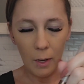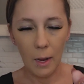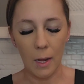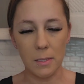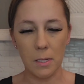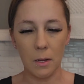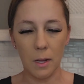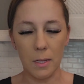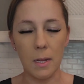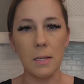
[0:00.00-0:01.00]
It
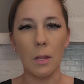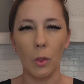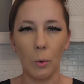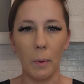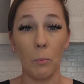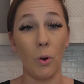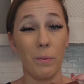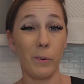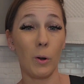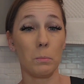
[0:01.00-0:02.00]
is a little bit more
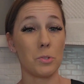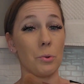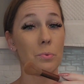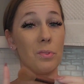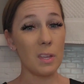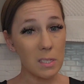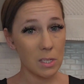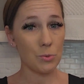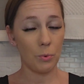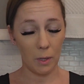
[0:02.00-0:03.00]
firm. So this
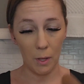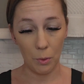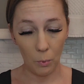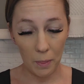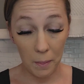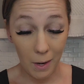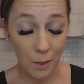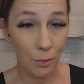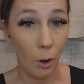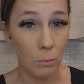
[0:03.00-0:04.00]
is really the one that I
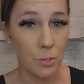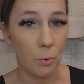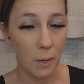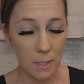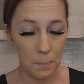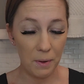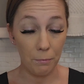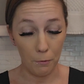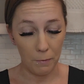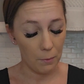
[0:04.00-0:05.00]
thought was going to be
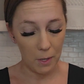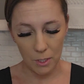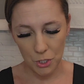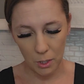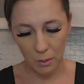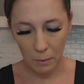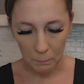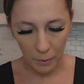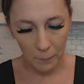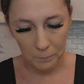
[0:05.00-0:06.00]
for foundation.
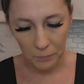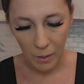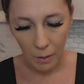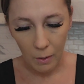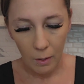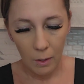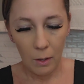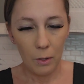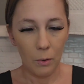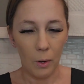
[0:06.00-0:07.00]
But
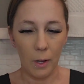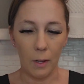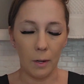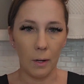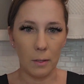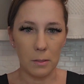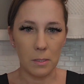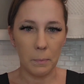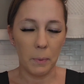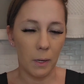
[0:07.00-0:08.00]
go ahead and
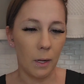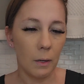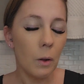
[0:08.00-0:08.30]
dip it in.